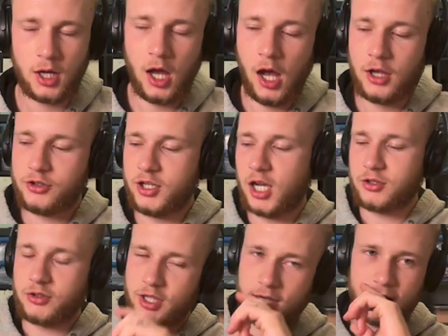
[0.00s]
So you guys are
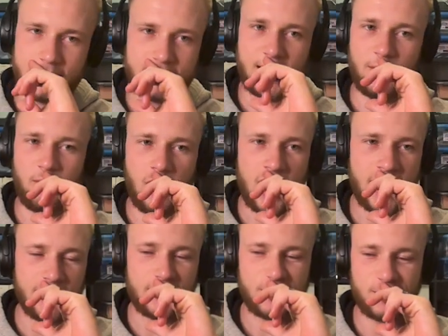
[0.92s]
saying like, Tim,
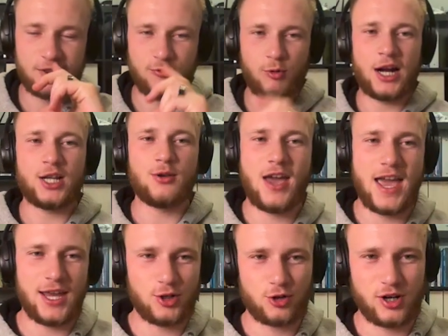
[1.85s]
why do you
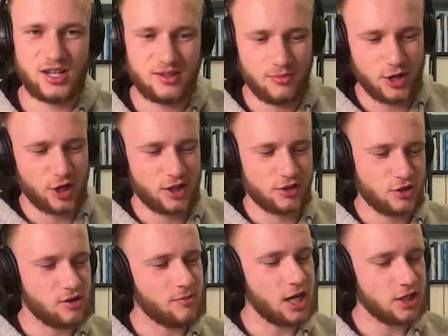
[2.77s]
hate Transamerica
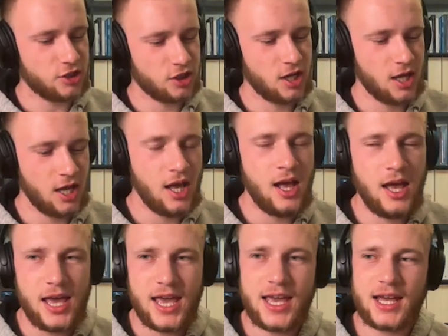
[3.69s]
so much?
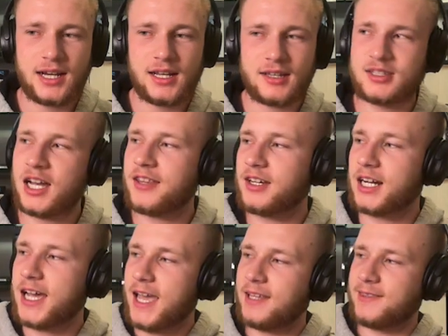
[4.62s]
And it's not that I
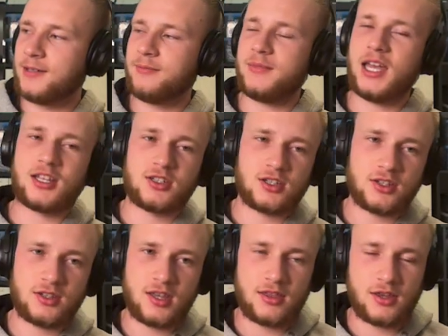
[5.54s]
hate them. It's
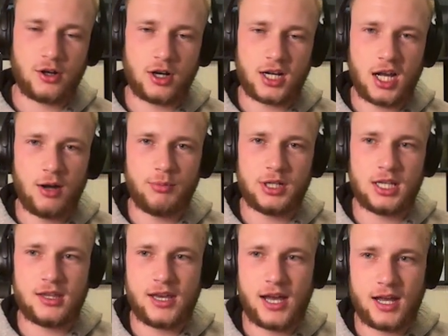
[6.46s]
just that they're a company
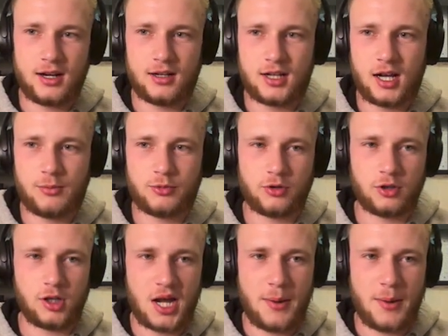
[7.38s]
that comes with a lot of